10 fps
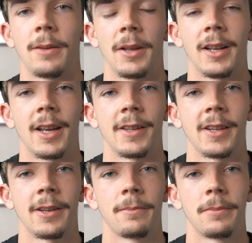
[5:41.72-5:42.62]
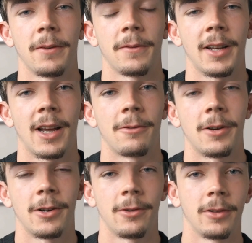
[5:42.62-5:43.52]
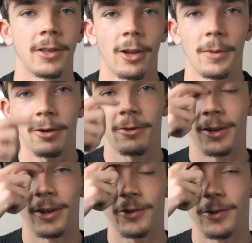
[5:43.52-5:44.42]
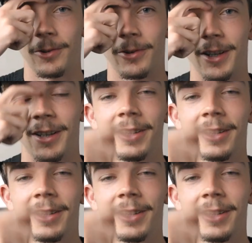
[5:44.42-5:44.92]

a bit later. But for now, I'll go in chronological order.